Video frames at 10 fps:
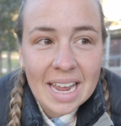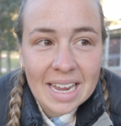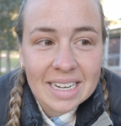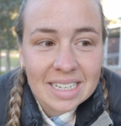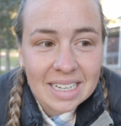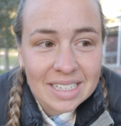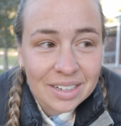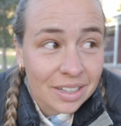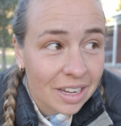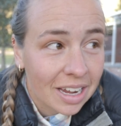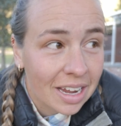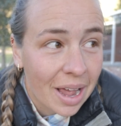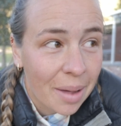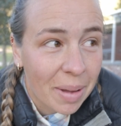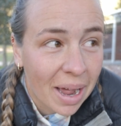It is only
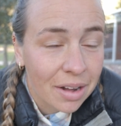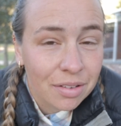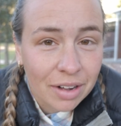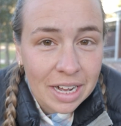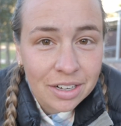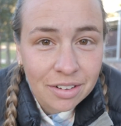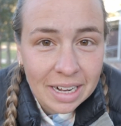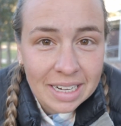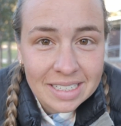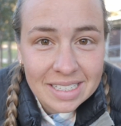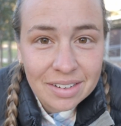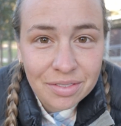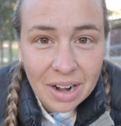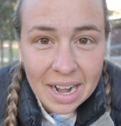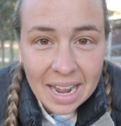about 3 degrees
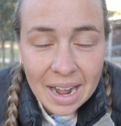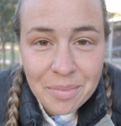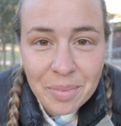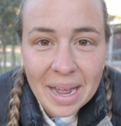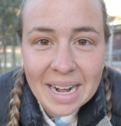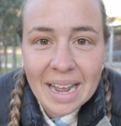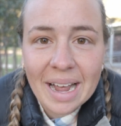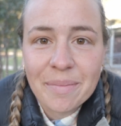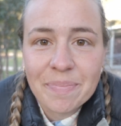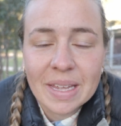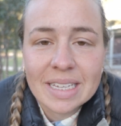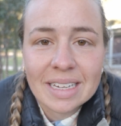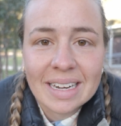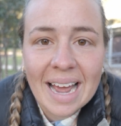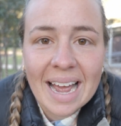right now, but it's
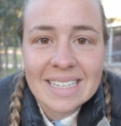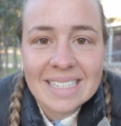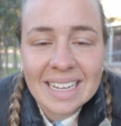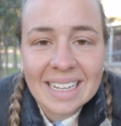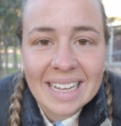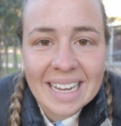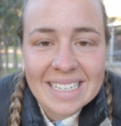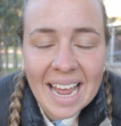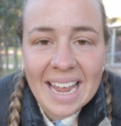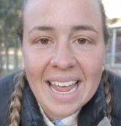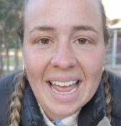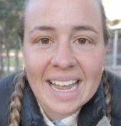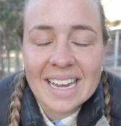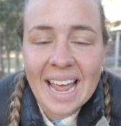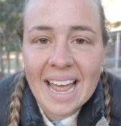a nice clear day
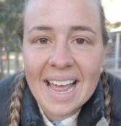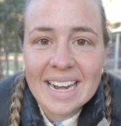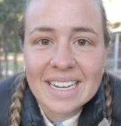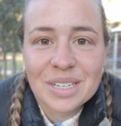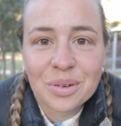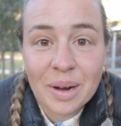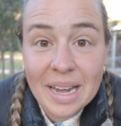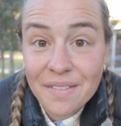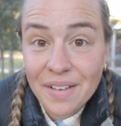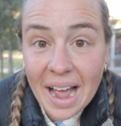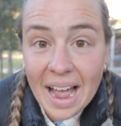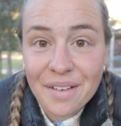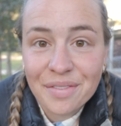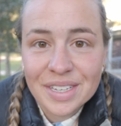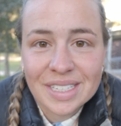ahead and
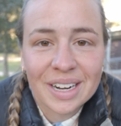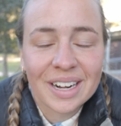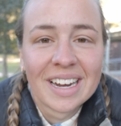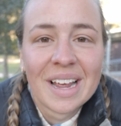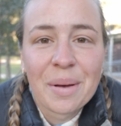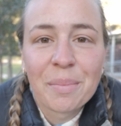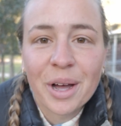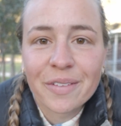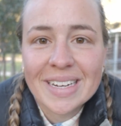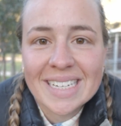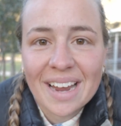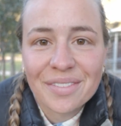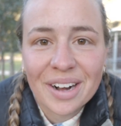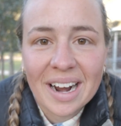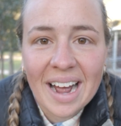25, so perfect day
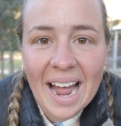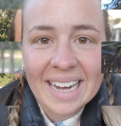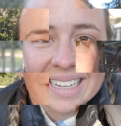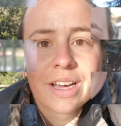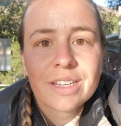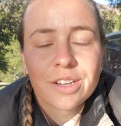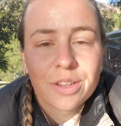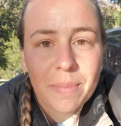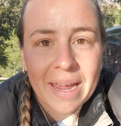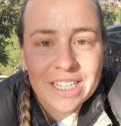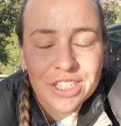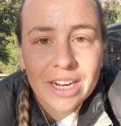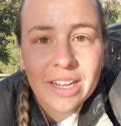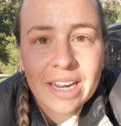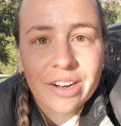for our hike. So the Peaks
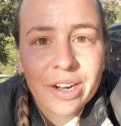Trail here in